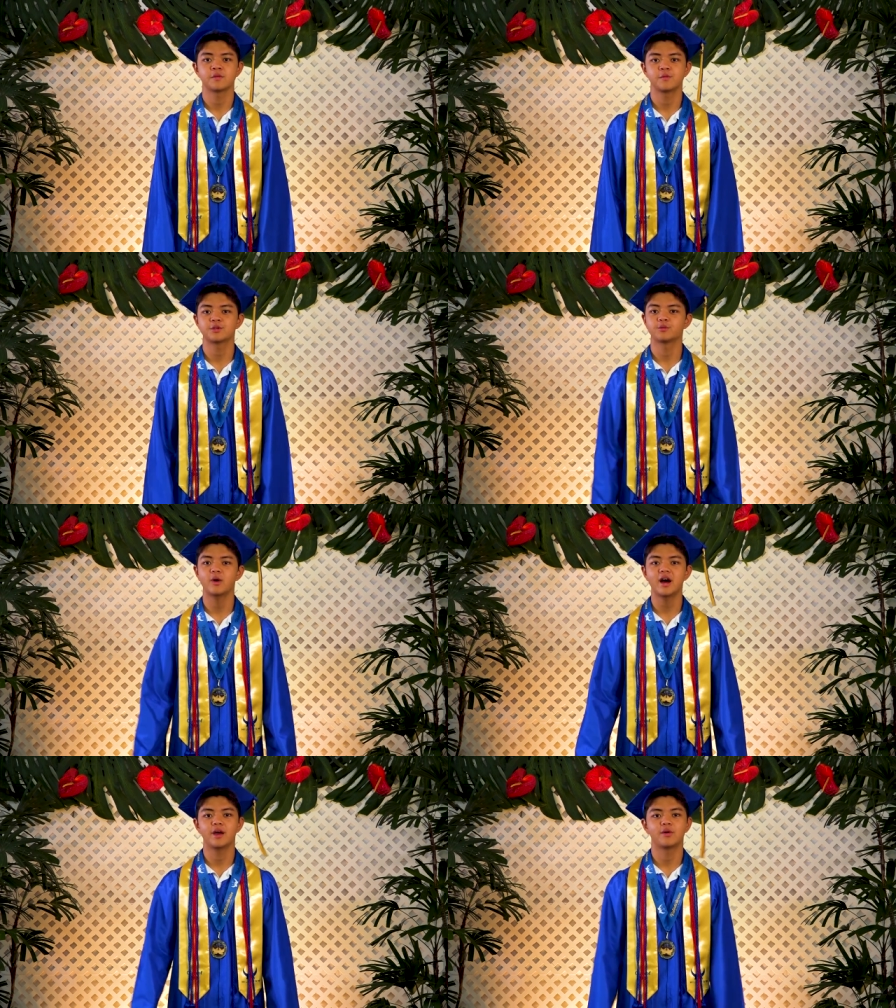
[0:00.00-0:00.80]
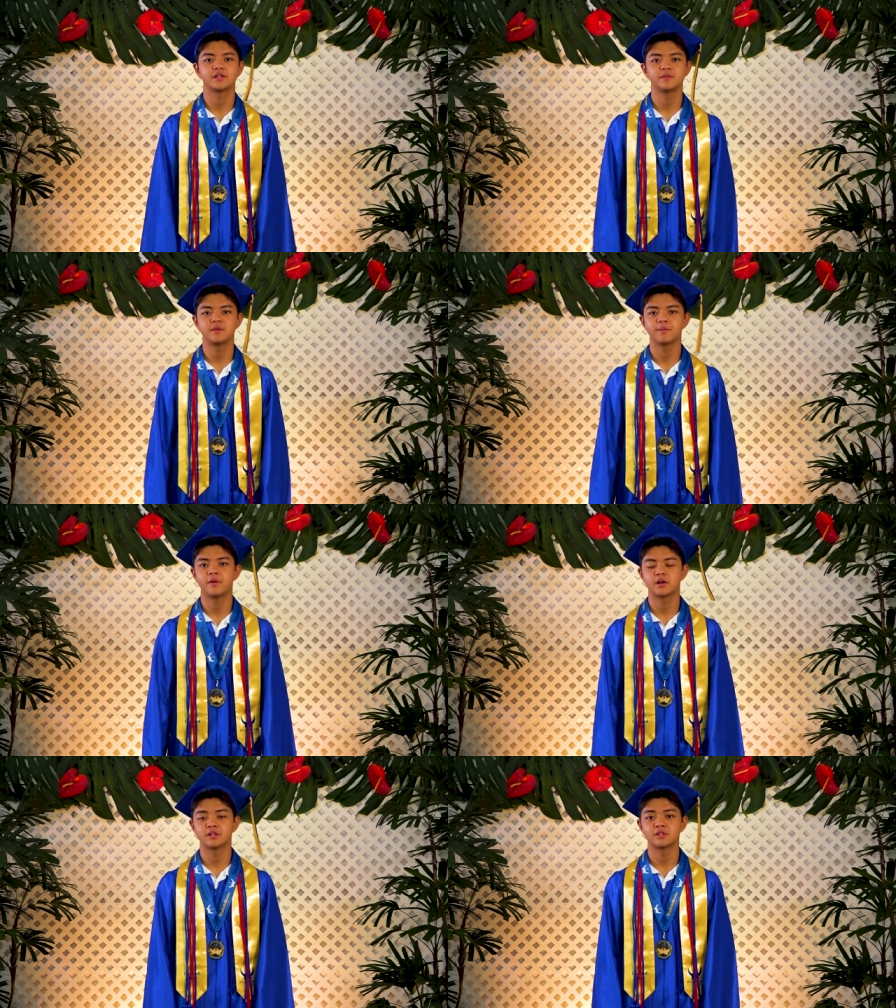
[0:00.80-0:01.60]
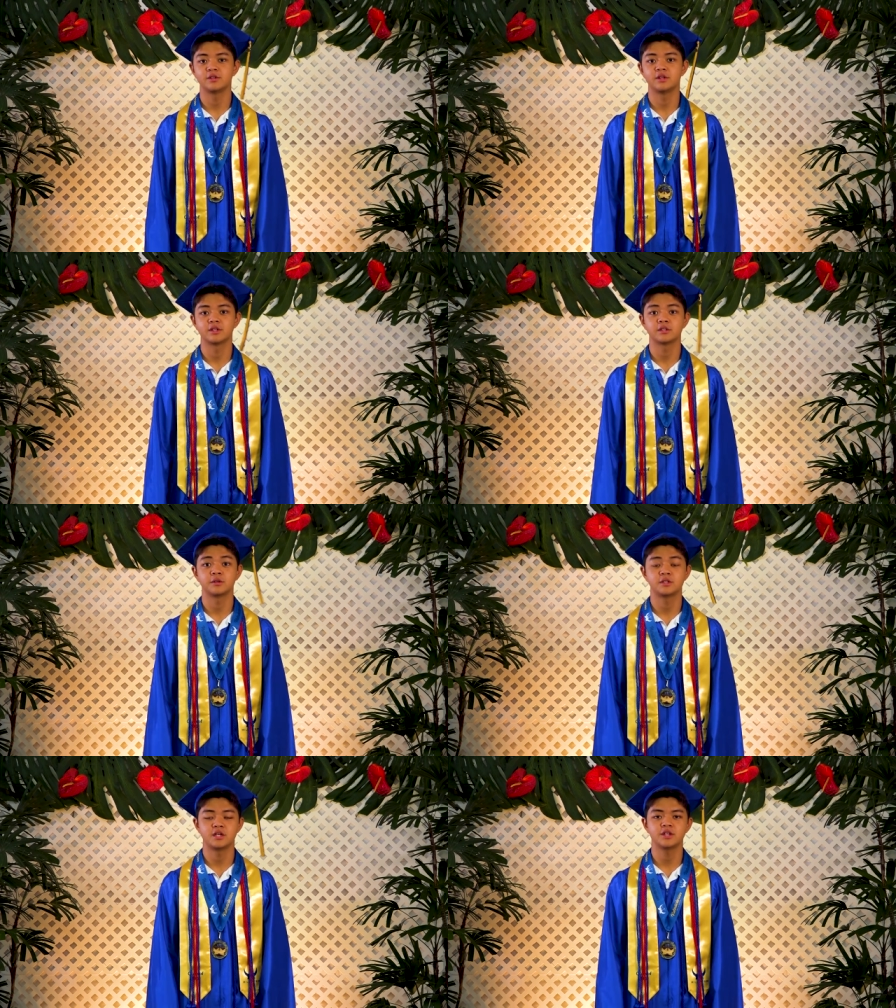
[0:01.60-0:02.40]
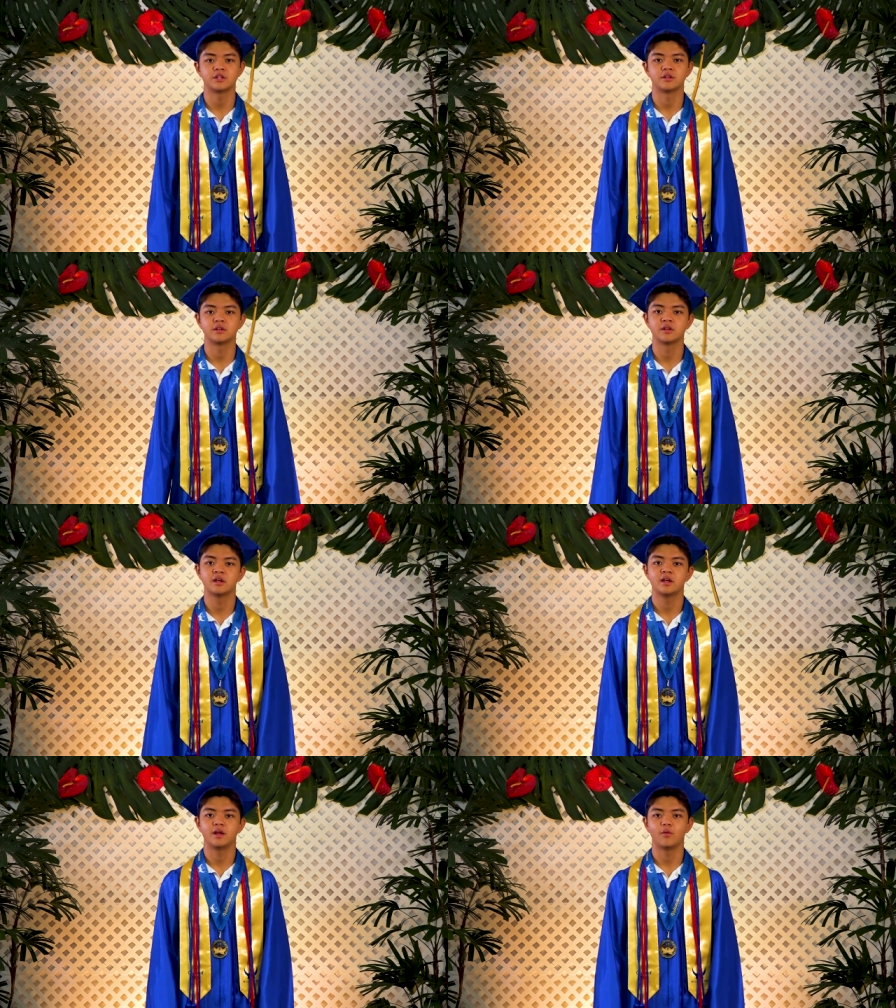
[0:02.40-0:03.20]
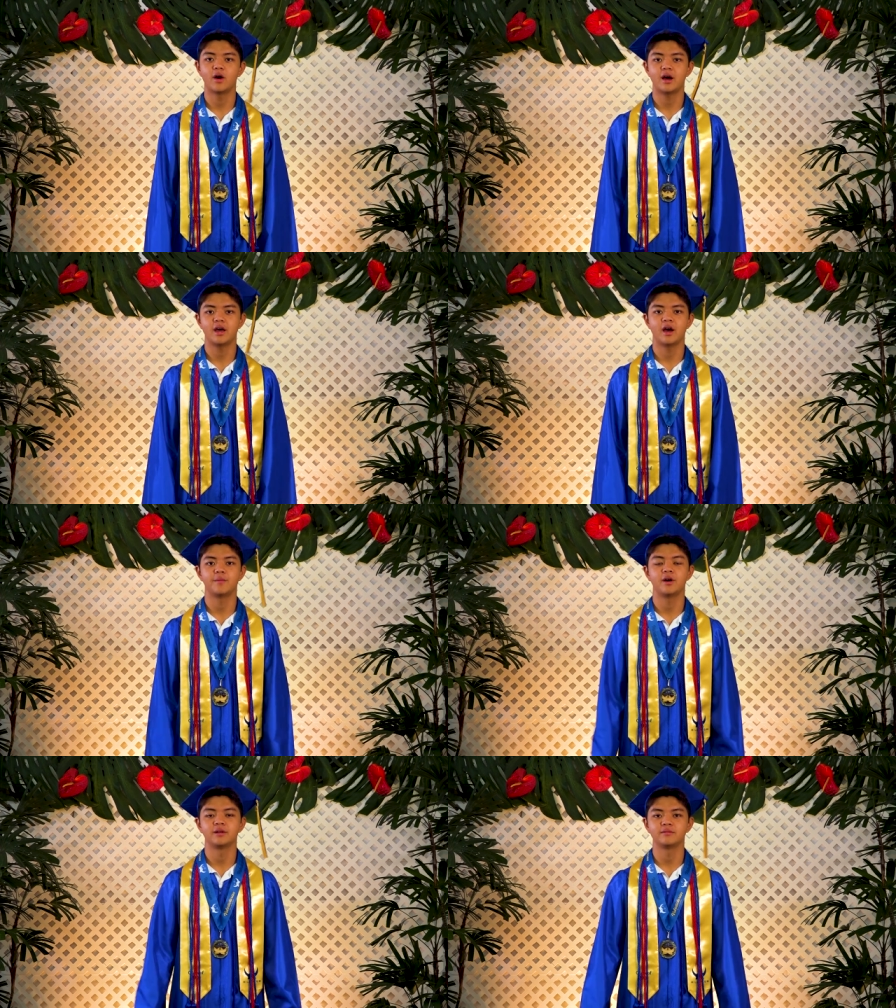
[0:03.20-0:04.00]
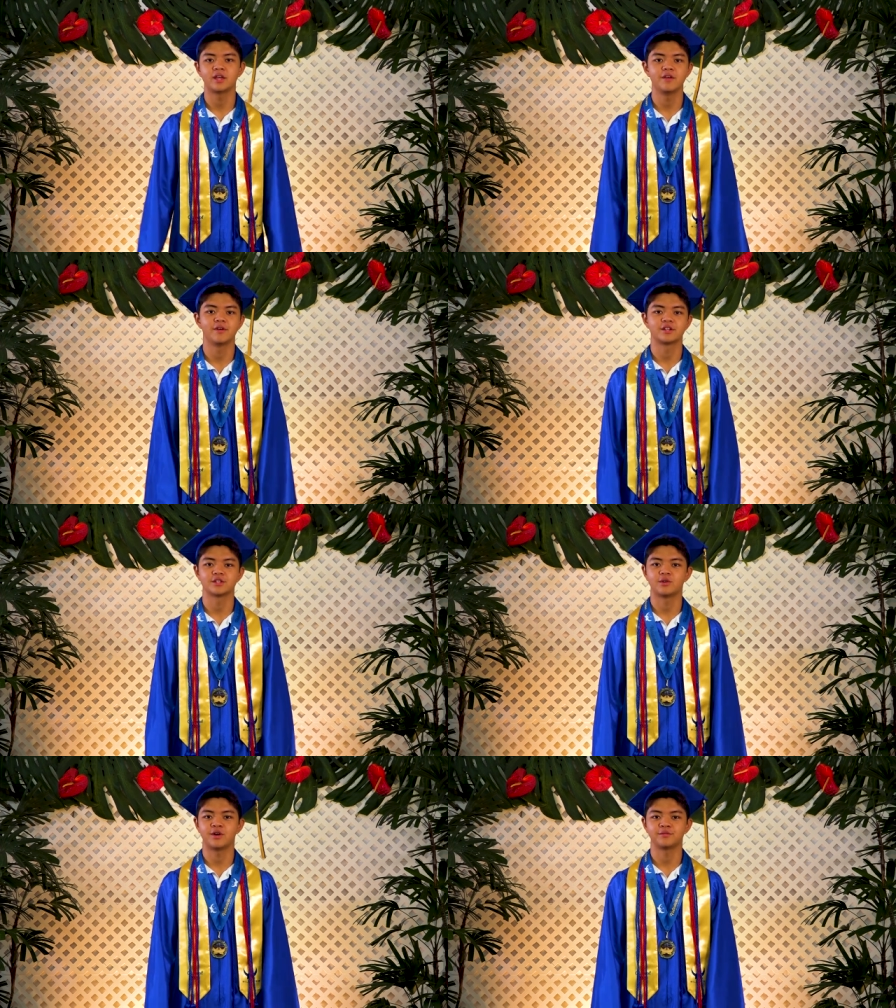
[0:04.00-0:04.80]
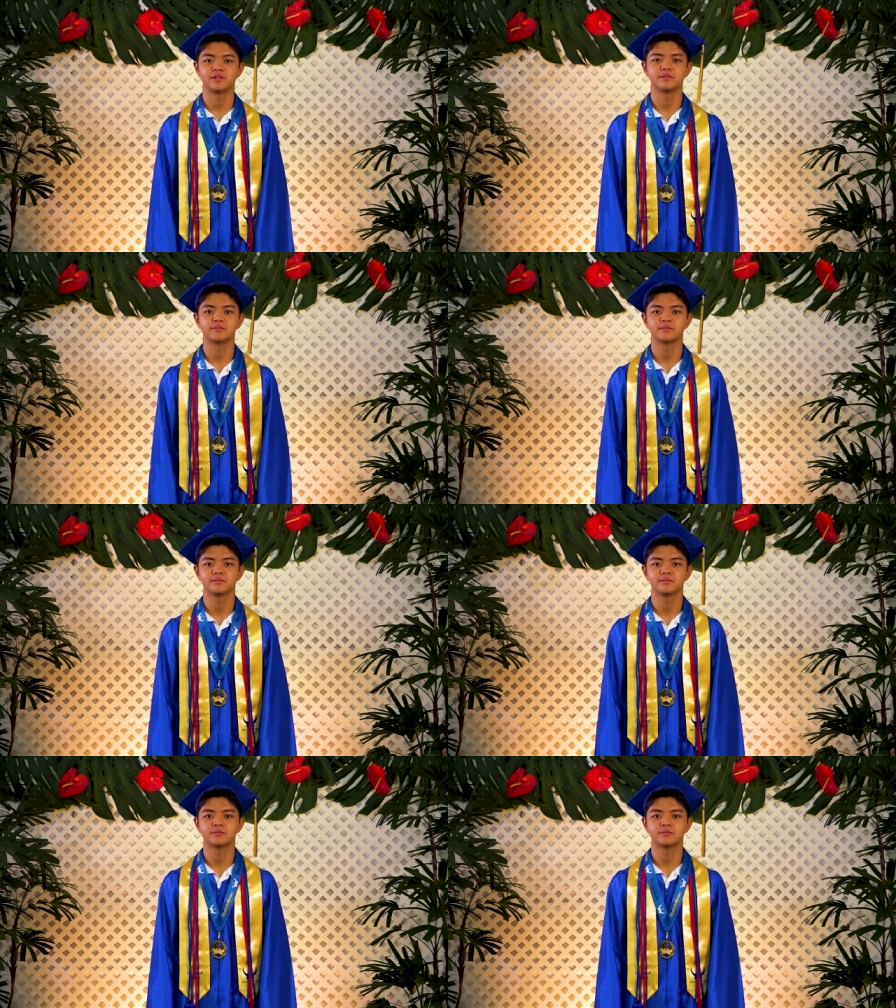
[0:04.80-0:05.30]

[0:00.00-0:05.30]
Which is why I wanted to be a part of the Student Association and why I'm on K-bike so often,